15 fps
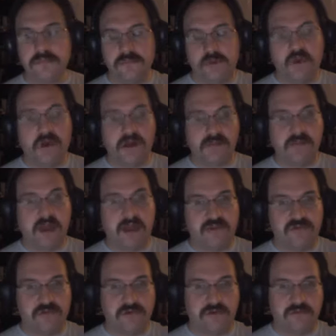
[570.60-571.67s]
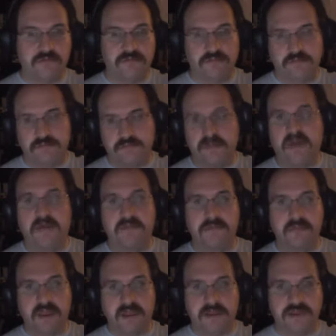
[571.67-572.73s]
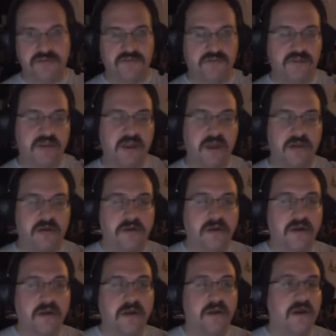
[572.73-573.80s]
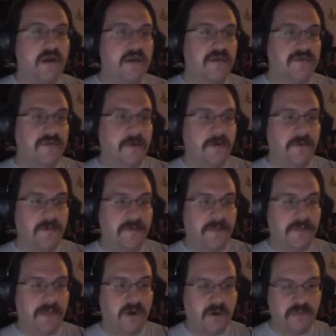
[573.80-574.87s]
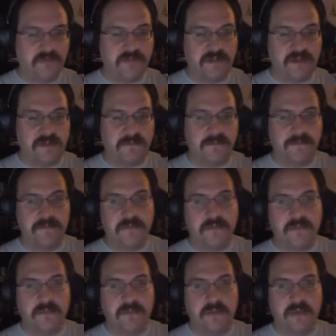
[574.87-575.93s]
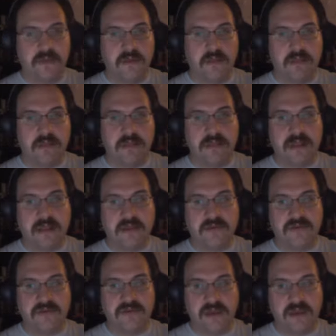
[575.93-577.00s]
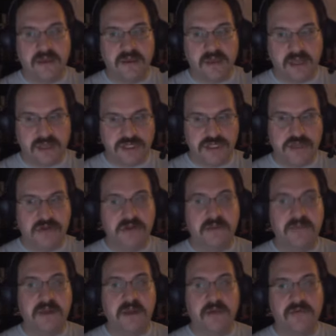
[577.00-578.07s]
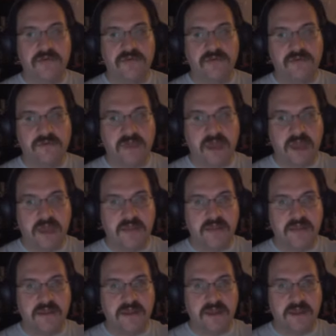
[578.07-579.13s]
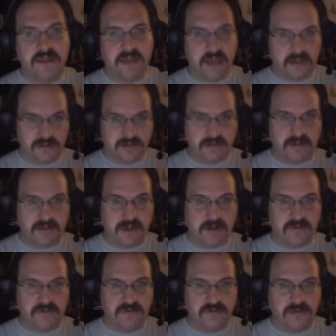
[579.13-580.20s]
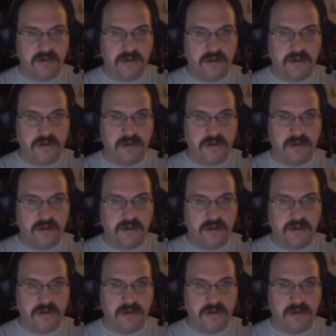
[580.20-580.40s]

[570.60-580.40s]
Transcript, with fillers: or on my druid. My mage is the tailor. So hopefully, like the engineering mounts and the tailoring mounts,